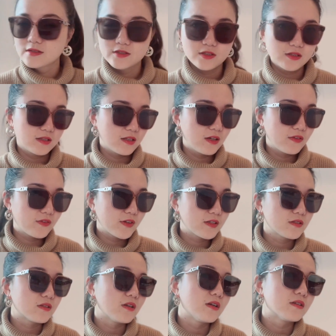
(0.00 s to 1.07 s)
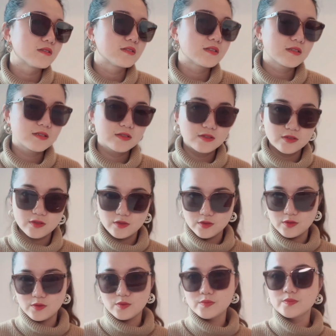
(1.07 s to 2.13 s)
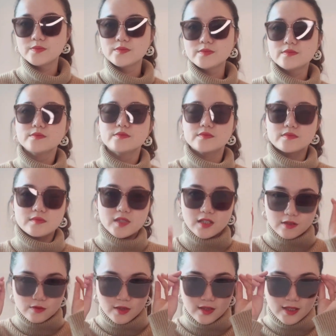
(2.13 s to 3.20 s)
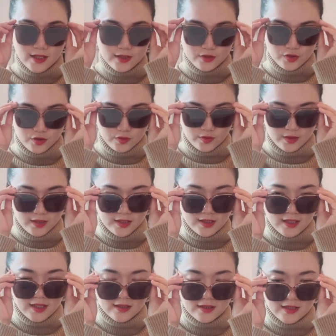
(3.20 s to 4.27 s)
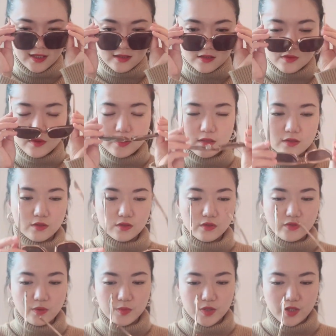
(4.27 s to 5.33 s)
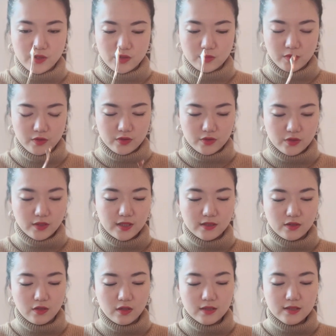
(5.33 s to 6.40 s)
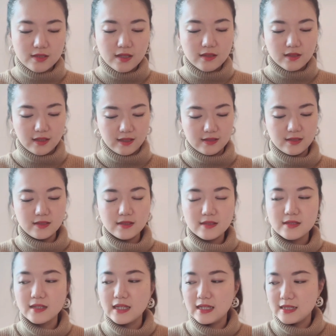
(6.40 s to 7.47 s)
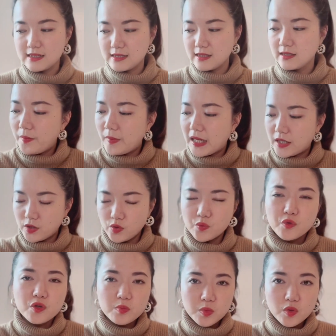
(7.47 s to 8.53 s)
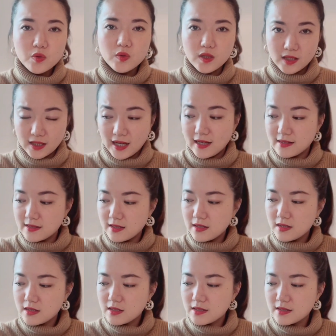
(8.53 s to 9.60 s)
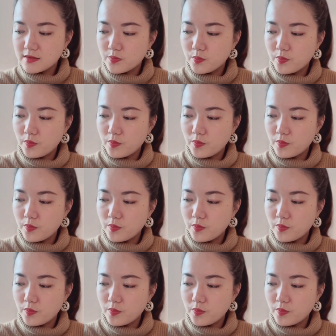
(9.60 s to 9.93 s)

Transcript: Just loved it a lot. So this one, I enjoyed it. And the next one is also from Gentle Monster. It's not a sunglasses. It is a like normal glasses.